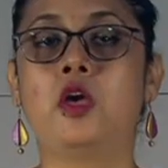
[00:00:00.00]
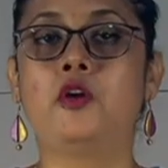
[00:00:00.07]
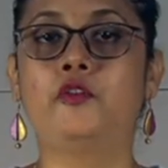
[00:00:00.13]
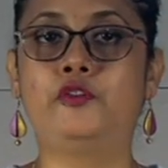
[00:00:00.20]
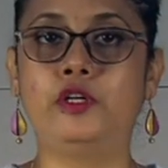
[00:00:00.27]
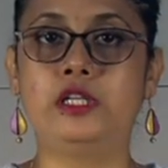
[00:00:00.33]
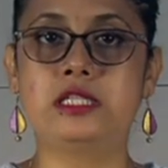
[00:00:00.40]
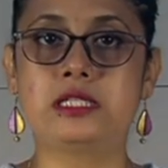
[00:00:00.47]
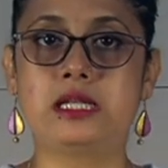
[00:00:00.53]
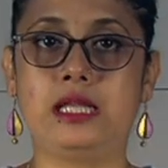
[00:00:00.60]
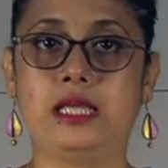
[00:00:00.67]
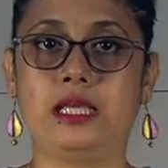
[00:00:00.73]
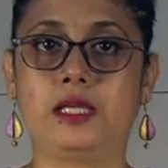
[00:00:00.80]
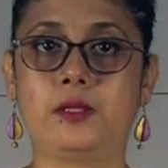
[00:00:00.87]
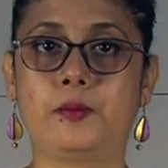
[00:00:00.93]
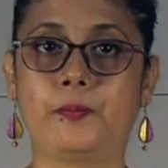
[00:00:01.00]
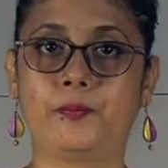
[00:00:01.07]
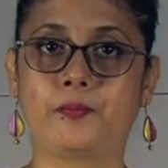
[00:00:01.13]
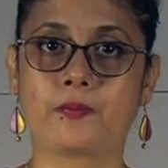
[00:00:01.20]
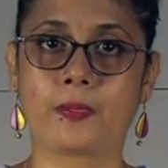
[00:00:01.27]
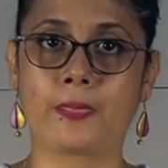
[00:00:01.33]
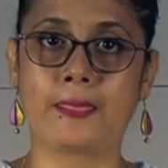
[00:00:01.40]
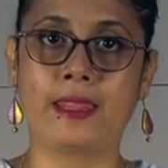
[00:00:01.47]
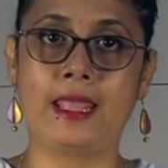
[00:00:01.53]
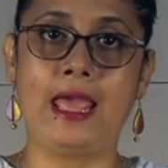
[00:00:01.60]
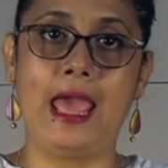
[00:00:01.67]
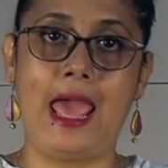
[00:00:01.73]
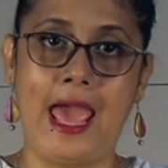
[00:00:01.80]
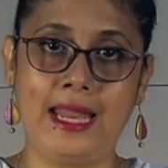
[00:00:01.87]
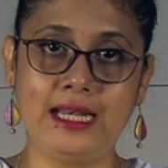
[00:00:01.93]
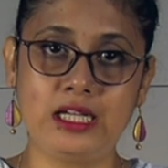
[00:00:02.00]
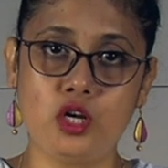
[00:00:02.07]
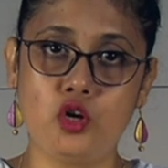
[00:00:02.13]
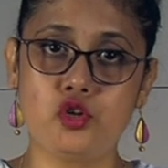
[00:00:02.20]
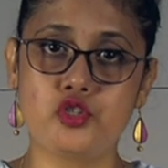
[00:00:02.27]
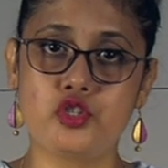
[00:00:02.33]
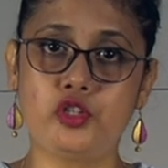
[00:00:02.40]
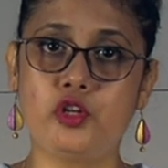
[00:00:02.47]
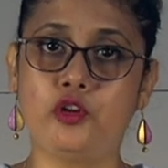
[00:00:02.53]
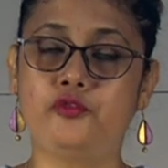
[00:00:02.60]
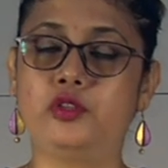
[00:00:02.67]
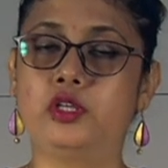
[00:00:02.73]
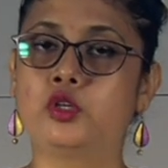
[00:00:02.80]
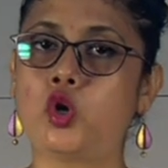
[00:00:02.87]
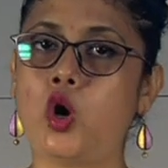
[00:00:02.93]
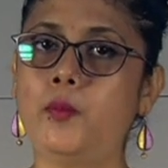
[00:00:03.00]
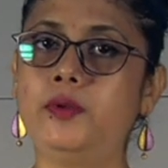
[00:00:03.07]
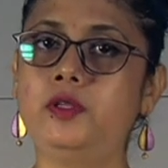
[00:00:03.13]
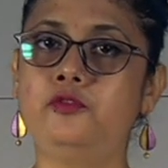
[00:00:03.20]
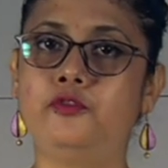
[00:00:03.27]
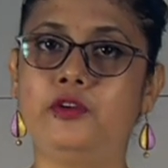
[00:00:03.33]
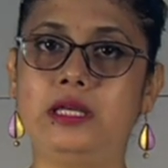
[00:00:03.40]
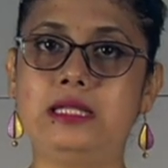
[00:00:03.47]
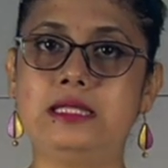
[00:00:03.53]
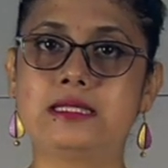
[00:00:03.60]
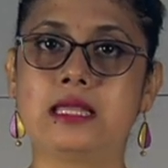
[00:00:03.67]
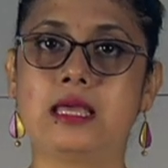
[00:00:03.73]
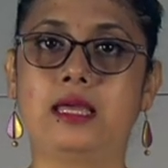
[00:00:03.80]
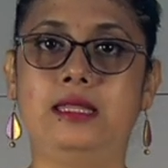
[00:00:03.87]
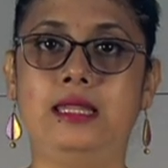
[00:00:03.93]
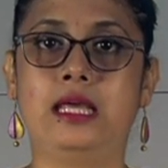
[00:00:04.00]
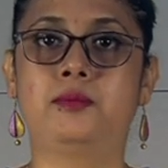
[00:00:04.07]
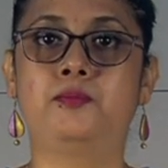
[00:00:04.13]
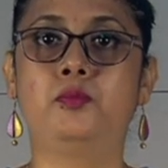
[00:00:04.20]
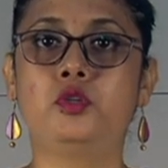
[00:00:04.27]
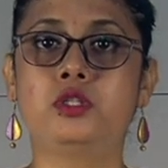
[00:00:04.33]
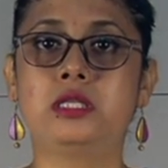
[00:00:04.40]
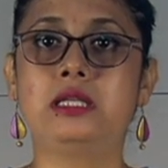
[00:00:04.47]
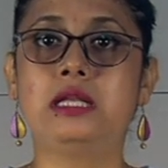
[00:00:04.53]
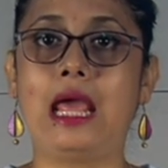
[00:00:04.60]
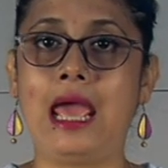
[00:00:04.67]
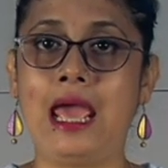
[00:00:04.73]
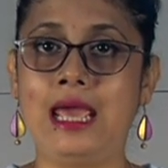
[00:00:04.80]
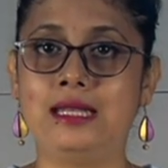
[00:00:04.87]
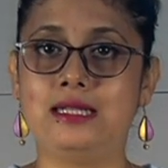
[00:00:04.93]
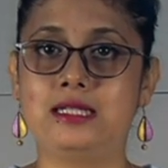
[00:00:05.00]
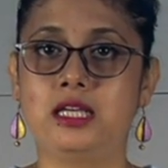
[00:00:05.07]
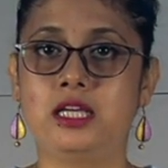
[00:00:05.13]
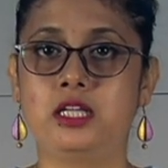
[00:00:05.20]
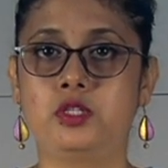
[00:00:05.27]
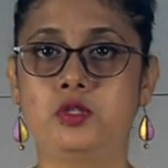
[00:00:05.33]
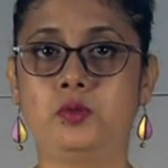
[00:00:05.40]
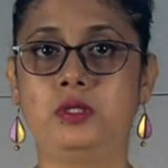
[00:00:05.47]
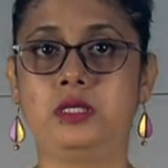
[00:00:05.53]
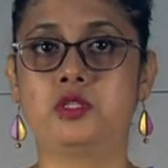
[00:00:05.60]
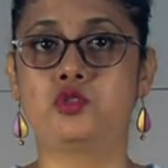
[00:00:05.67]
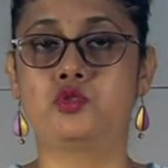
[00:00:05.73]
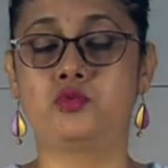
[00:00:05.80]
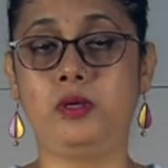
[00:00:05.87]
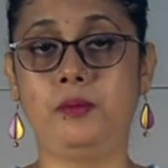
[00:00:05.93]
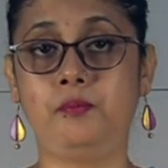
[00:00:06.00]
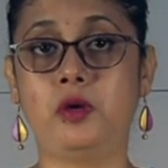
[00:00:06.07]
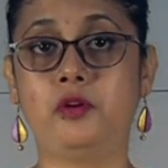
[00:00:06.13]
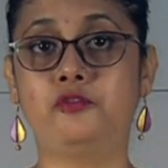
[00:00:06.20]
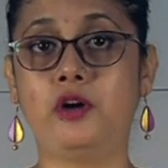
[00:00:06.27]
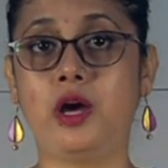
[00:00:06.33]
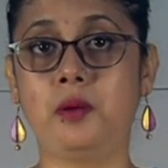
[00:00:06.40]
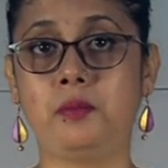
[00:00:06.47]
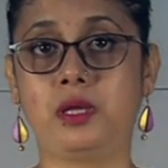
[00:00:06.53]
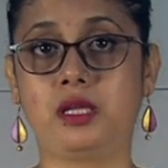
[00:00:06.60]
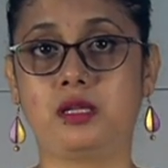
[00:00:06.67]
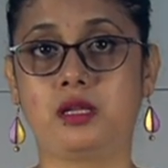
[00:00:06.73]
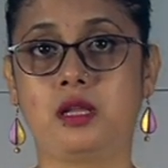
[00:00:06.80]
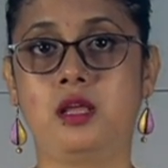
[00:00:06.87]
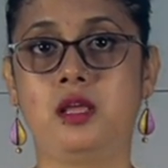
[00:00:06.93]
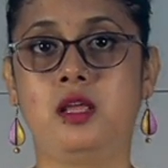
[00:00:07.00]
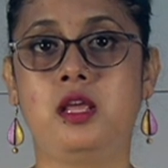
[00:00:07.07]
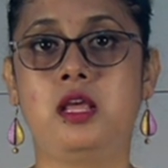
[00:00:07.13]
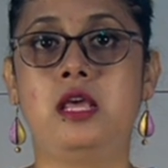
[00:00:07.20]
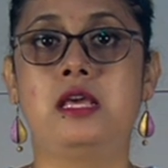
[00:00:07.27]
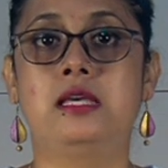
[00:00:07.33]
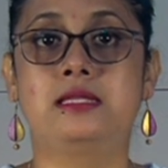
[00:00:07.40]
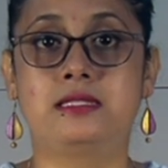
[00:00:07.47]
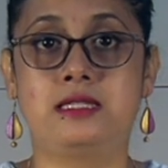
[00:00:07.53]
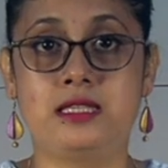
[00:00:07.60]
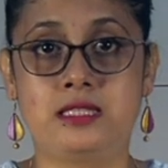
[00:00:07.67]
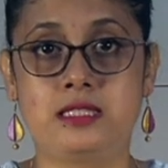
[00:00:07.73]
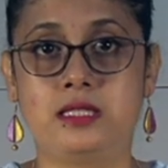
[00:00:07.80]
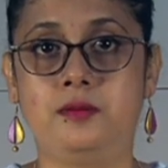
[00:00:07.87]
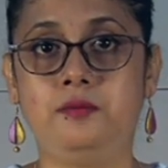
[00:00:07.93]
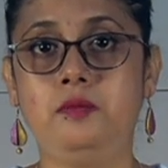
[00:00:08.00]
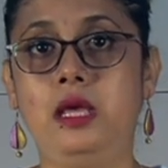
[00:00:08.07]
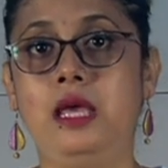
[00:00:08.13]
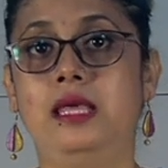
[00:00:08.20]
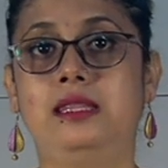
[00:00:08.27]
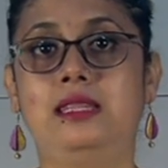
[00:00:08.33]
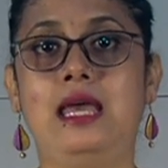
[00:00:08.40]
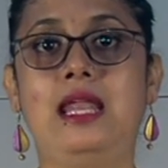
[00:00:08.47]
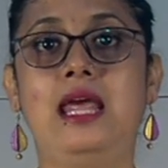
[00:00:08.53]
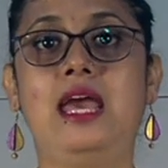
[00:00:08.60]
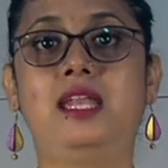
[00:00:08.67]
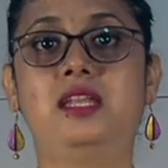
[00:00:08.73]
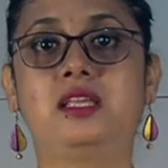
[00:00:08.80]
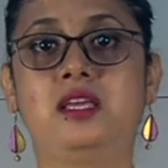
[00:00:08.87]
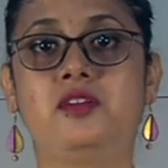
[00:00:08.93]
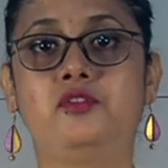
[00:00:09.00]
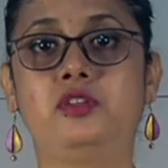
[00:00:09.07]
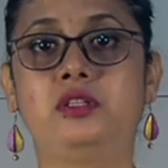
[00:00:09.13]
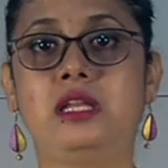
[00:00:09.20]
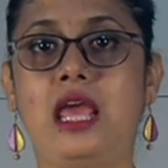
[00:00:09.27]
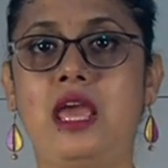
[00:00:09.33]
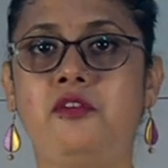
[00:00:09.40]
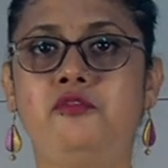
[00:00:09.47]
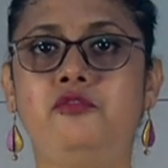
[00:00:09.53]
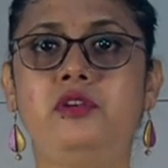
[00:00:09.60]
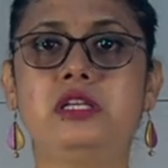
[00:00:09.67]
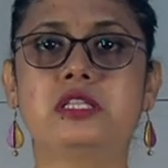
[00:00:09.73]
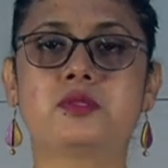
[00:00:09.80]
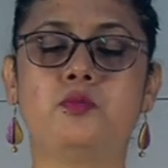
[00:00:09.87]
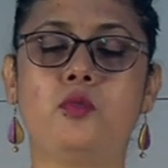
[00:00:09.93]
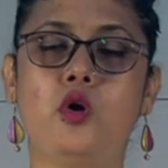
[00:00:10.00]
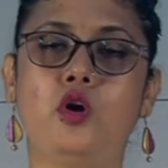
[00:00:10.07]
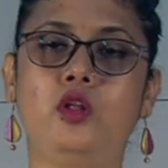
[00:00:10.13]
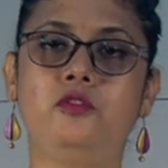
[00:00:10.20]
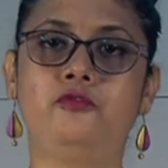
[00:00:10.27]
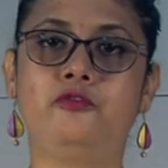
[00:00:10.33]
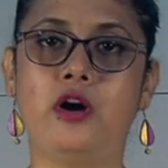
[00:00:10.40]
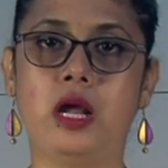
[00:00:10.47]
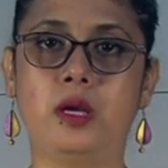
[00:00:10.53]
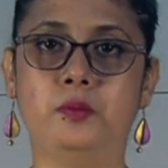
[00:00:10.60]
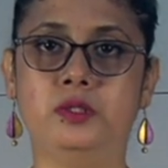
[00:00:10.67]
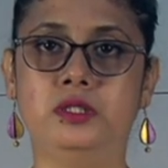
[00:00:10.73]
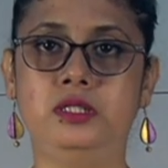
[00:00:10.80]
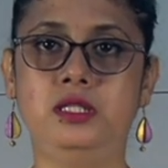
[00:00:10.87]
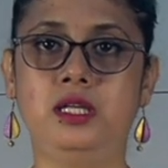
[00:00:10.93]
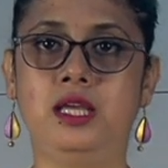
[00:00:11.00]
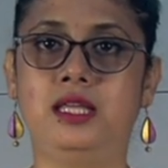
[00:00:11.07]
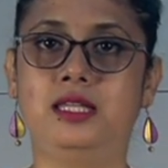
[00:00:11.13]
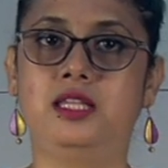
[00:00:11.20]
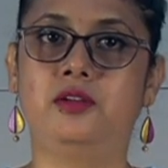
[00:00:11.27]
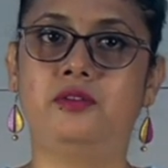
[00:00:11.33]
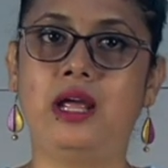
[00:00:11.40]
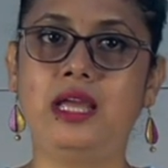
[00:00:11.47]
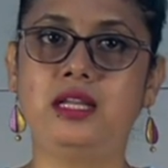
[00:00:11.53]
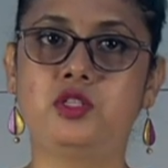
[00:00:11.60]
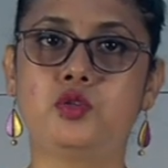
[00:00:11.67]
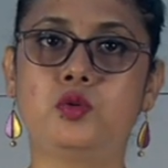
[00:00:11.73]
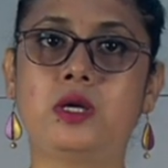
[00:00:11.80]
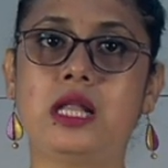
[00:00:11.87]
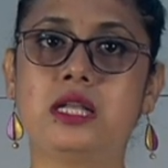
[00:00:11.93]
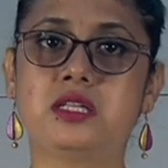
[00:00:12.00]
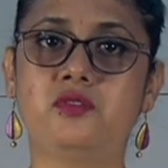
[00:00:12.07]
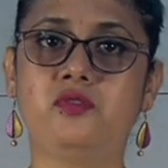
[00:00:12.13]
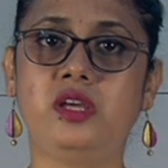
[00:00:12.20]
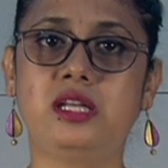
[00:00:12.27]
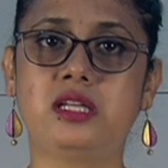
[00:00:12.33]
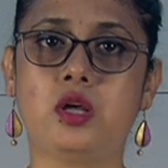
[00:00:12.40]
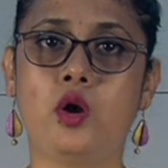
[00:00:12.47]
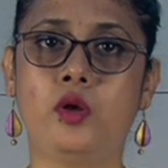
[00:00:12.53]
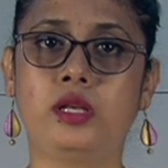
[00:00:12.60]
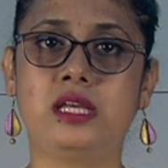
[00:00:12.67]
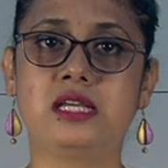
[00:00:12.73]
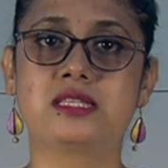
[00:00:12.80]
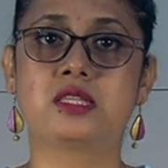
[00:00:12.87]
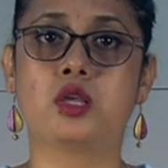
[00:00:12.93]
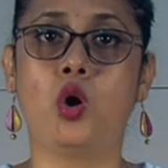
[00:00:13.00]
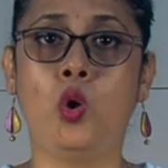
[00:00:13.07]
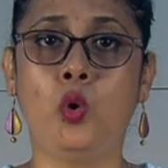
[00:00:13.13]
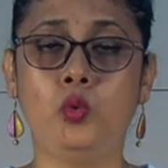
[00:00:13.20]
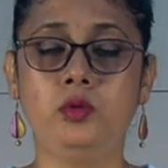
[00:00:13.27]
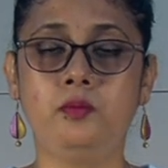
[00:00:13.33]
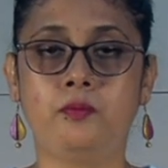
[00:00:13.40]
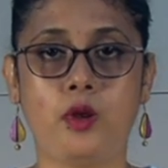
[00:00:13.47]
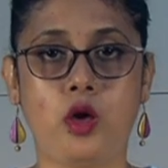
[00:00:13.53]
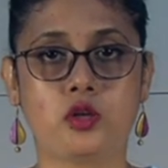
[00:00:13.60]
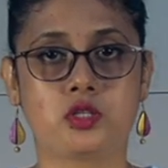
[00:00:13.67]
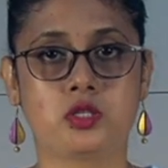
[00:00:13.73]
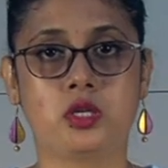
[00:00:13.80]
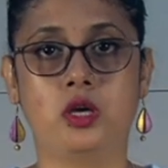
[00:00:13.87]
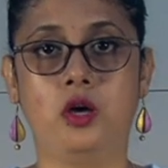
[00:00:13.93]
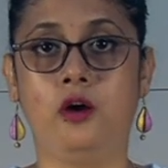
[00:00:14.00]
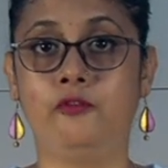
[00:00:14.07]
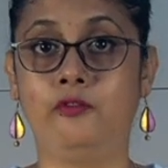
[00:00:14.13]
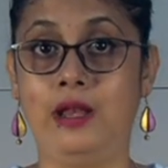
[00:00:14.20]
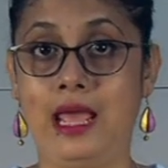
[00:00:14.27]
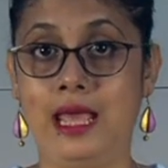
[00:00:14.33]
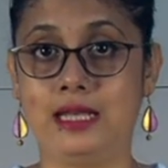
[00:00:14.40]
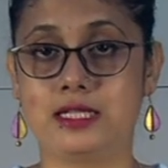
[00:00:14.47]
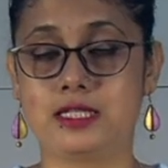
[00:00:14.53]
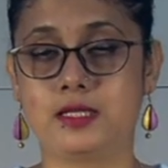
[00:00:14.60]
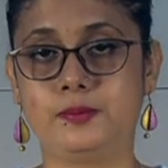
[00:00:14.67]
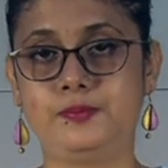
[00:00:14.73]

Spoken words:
firstly, enclosure of the common fields that put an end to the strip farming system that had given every small farmer the right to cultivate on his own plot of land.